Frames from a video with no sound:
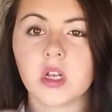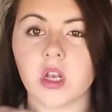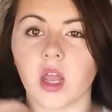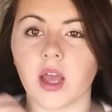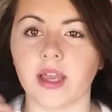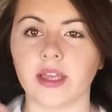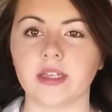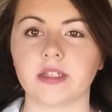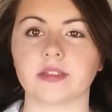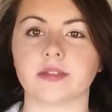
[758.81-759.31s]

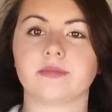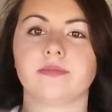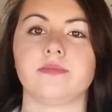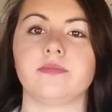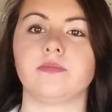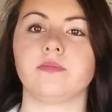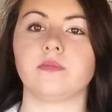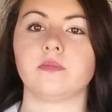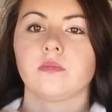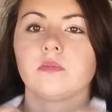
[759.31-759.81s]
Like,
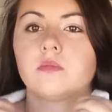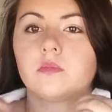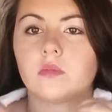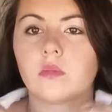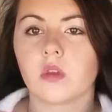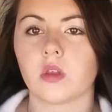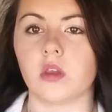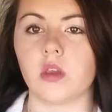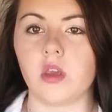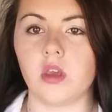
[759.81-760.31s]

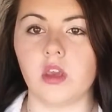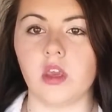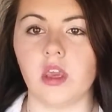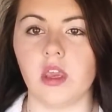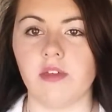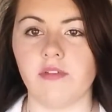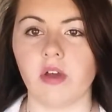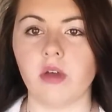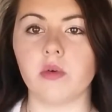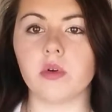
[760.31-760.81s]

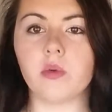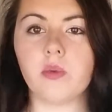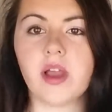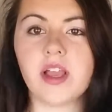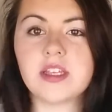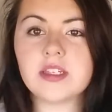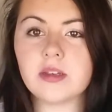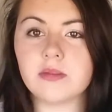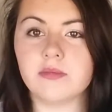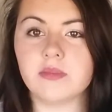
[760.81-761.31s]
if I want to
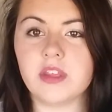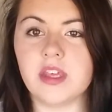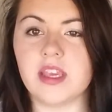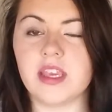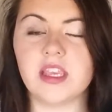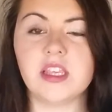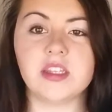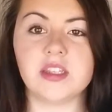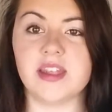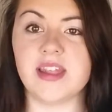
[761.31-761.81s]
wear
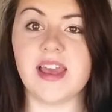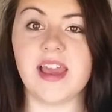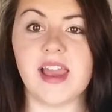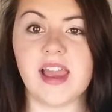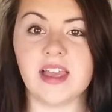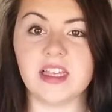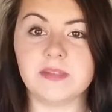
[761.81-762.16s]
something, it's there.